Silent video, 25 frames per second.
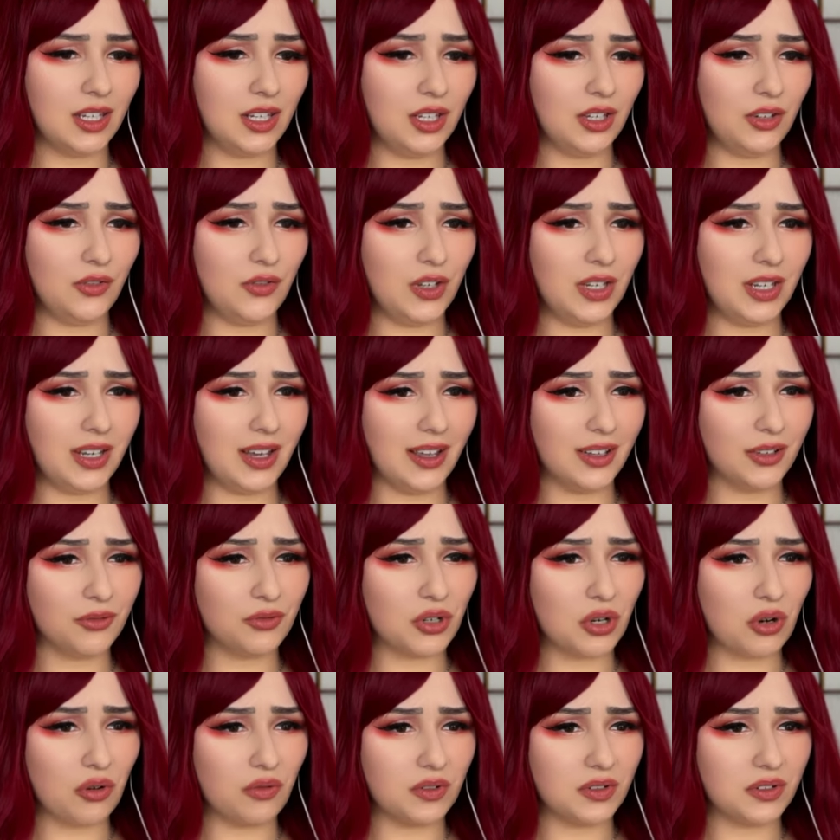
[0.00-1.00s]
If he can't
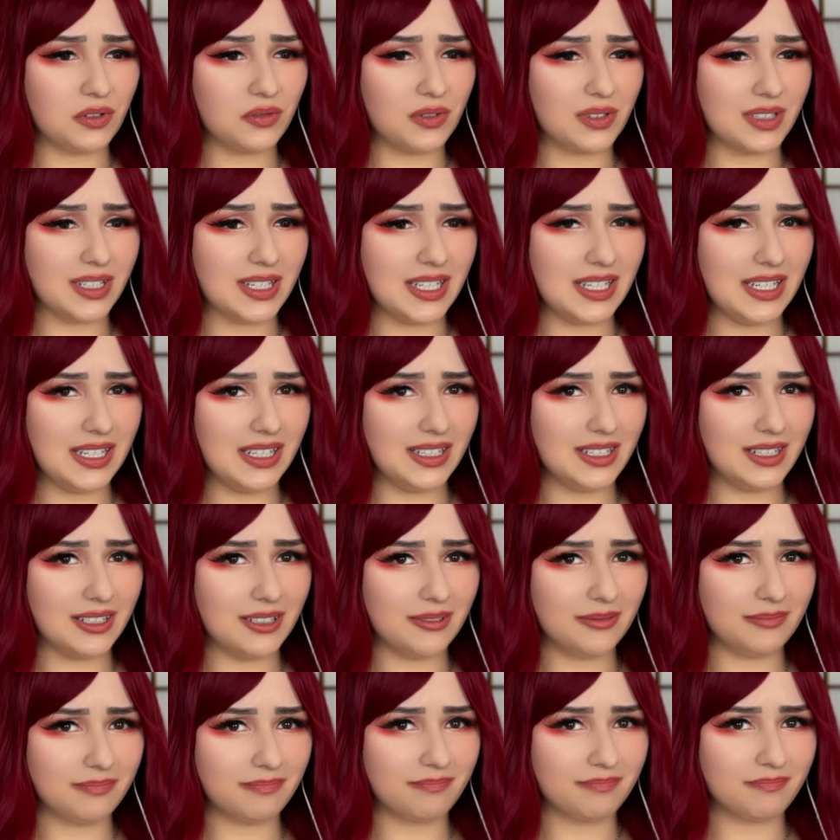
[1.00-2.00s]
recover fatigue,
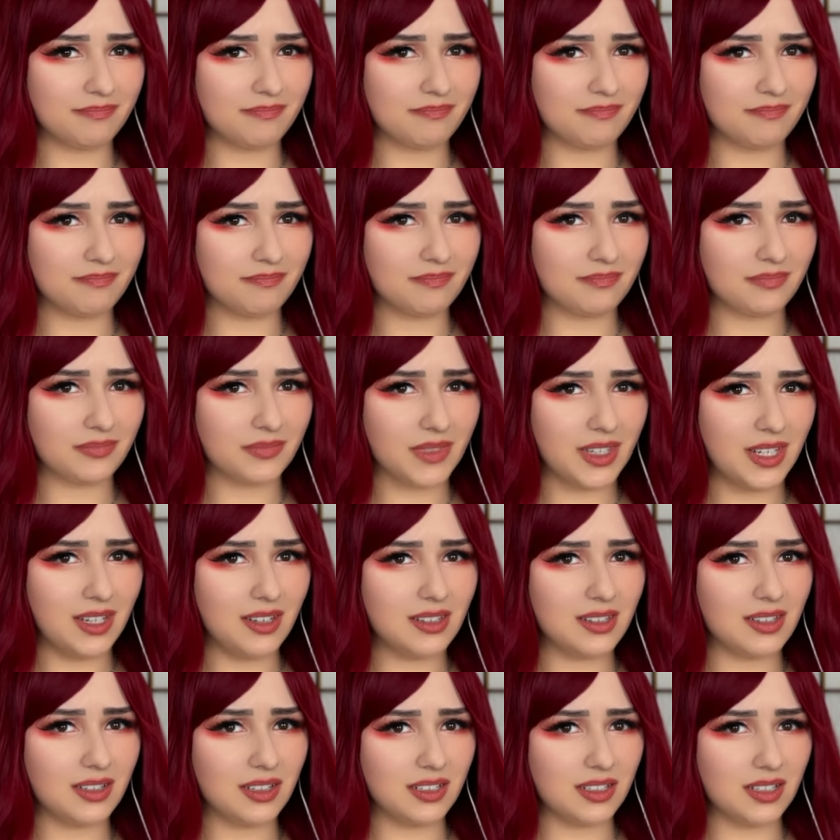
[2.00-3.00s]

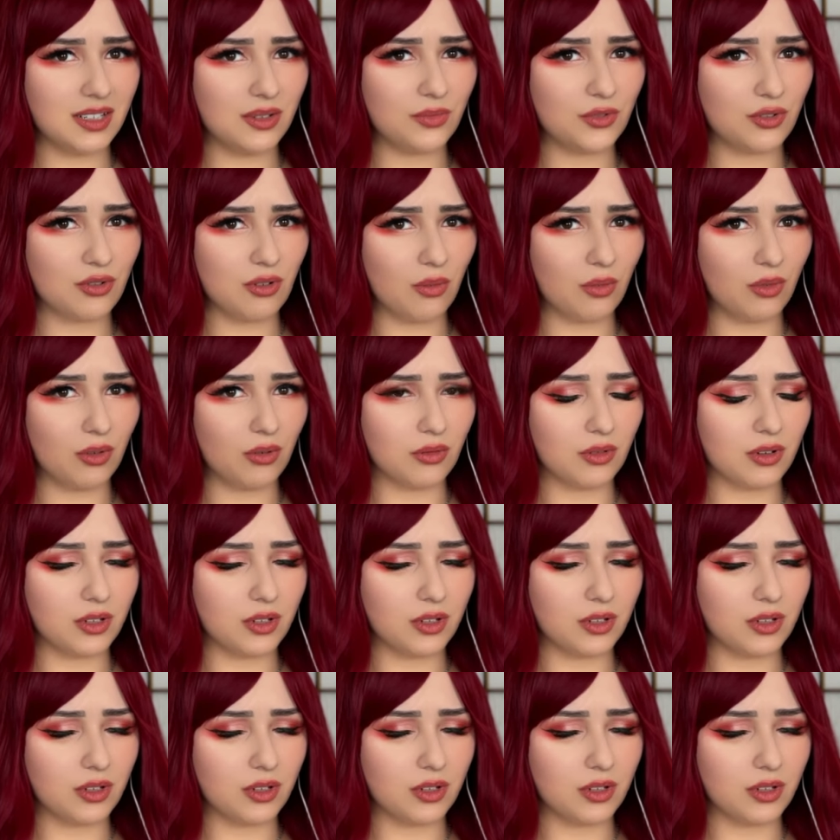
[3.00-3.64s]
he's in deep trouble,